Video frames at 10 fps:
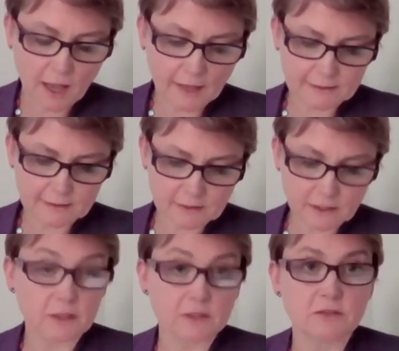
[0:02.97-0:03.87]
I
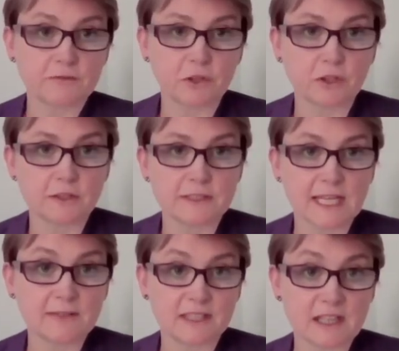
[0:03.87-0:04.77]
searched for
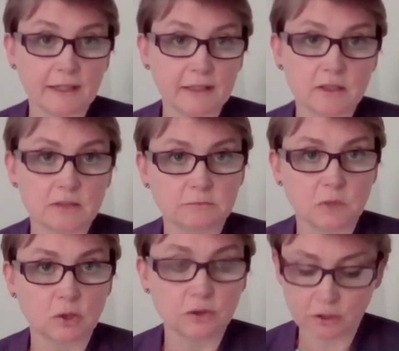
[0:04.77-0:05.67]
David Icke
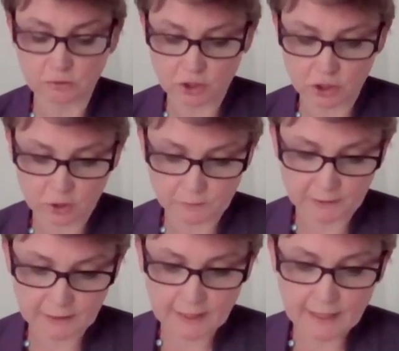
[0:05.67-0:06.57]
on
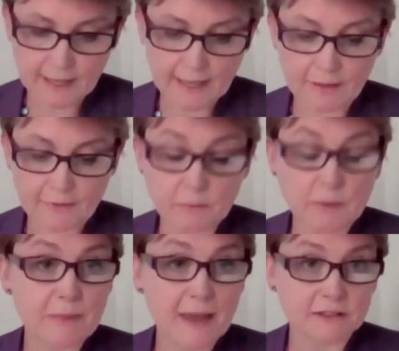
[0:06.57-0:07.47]
YouTube, then
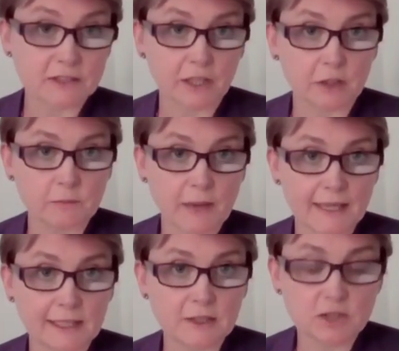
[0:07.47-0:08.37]
went back to the
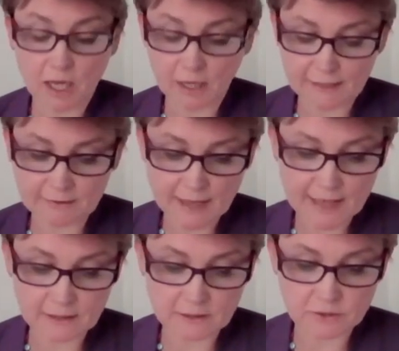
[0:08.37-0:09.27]
homepage. I
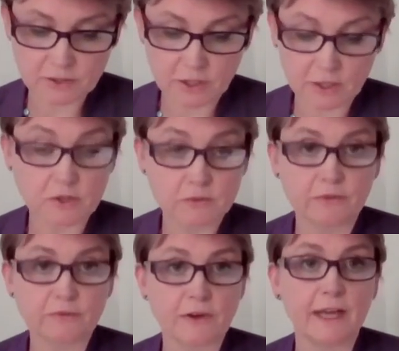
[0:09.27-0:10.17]
then searched
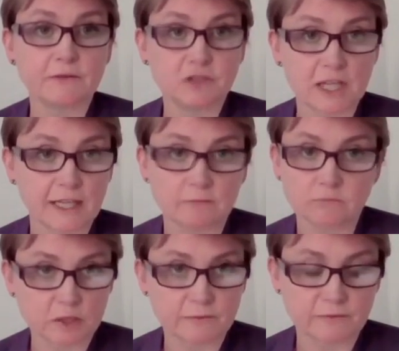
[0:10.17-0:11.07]
for
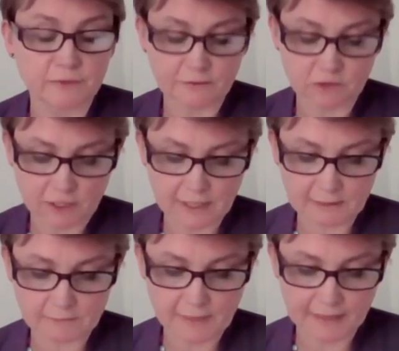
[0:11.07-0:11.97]
5G, just
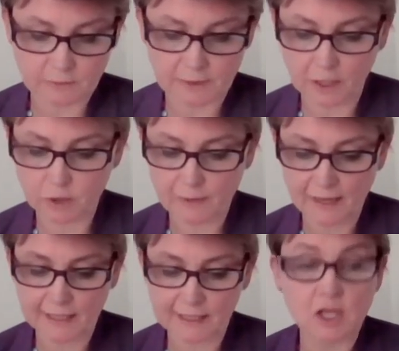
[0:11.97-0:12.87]
5G in, back to my
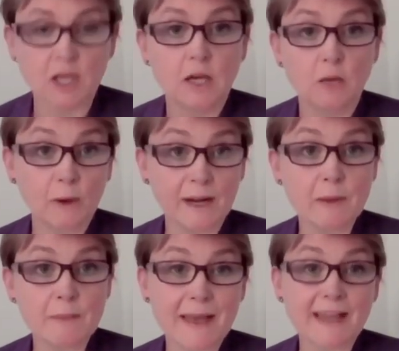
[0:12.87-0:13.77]
homepage. When I
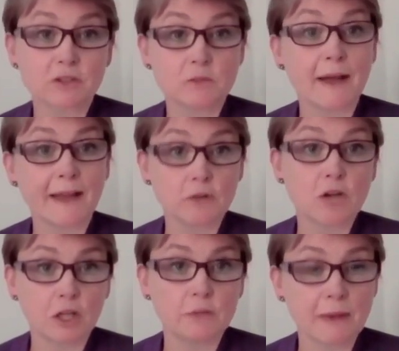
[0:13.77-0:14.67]
went back to my
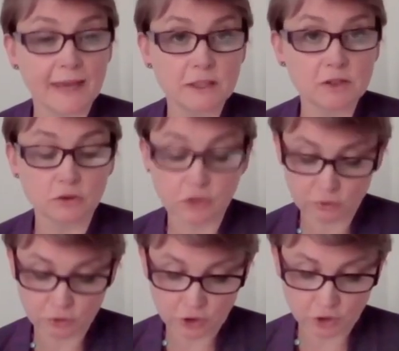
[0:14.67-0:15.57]
own homepage on
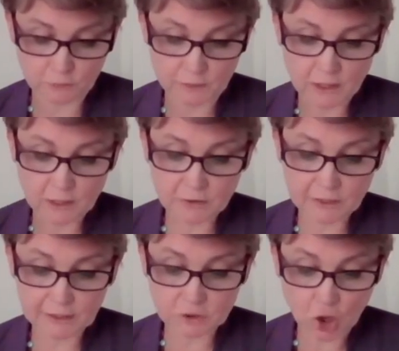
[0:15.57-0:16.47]
YouTube,
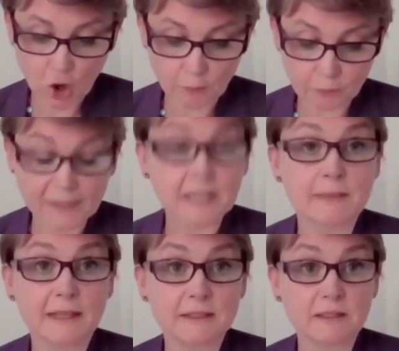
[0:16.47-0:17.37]
the top
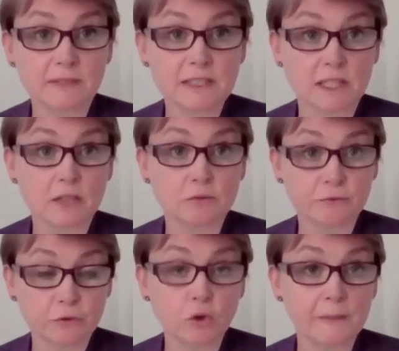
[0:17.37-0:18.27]
recommended video
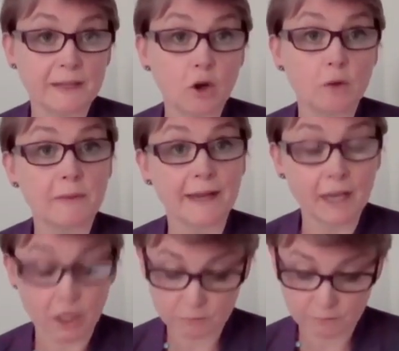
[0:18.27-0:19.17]
for me on my
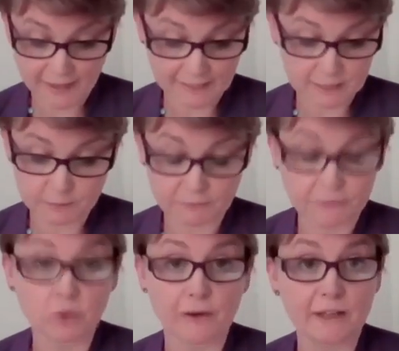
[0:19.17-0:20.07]
homepage
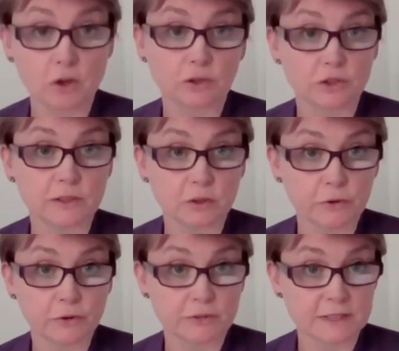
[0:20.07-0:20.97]
before I got to the
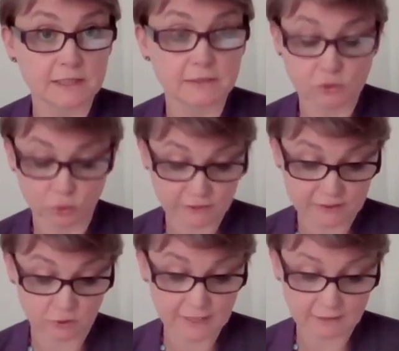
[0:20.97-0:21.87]
authoritative
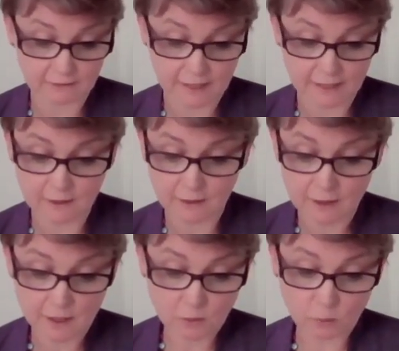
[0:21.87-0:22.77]
sources on
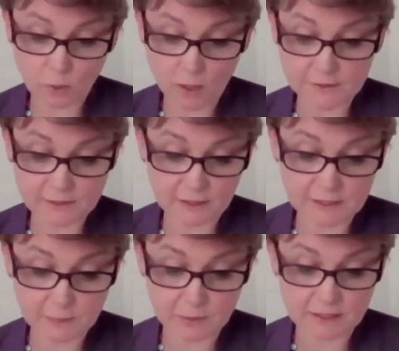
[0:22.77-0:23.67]
anything was a
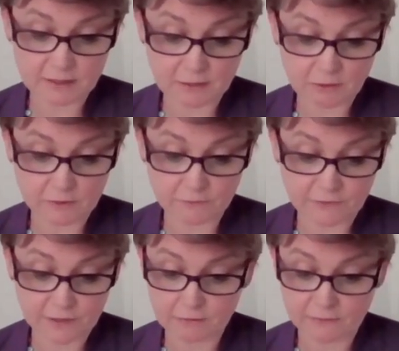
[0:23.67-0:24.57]
conspiracy
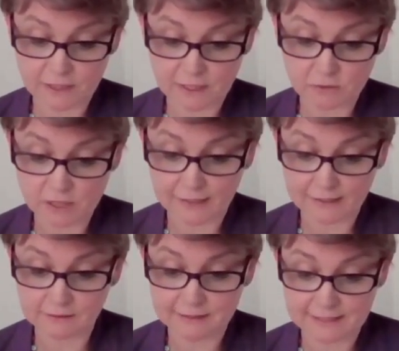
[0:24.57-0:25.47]
theory video
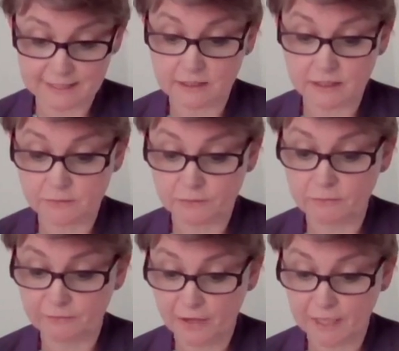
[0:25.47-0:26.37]
titled "Sickness
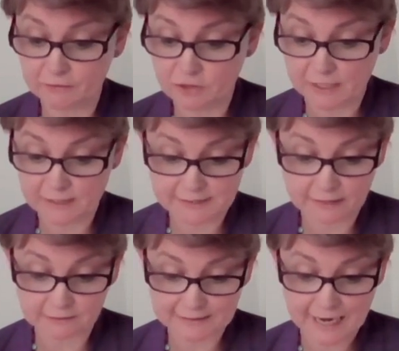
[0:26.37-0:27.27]
from 5G
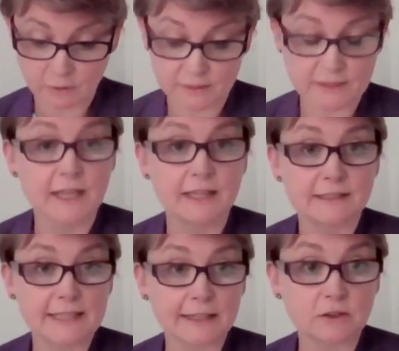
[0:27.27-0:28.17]
Cell Towers,
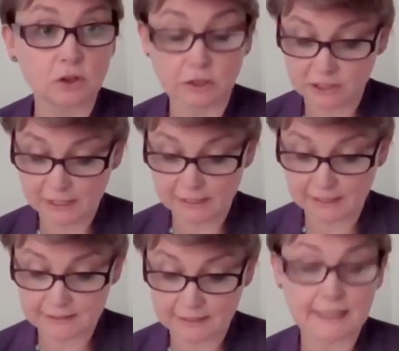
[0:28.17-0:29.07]
Technology
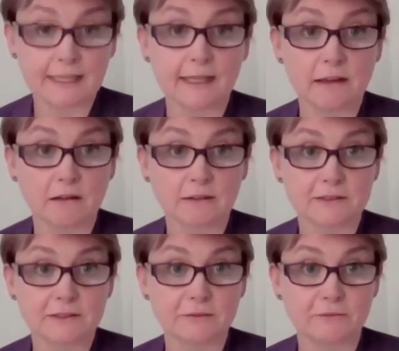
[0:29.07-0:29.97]
is Killing
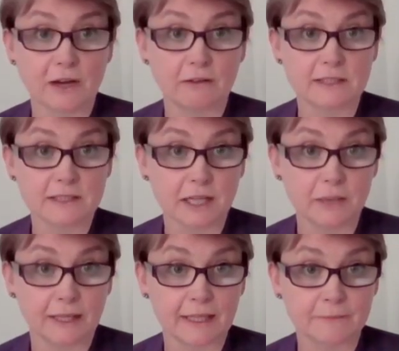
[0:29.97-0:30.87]
Us Very
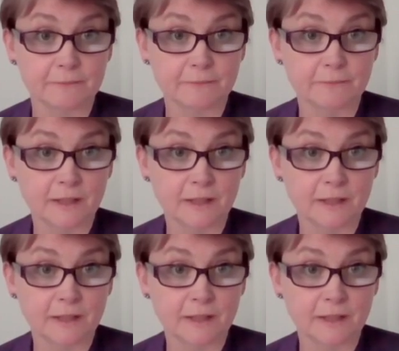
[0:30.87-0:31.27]
Slowly."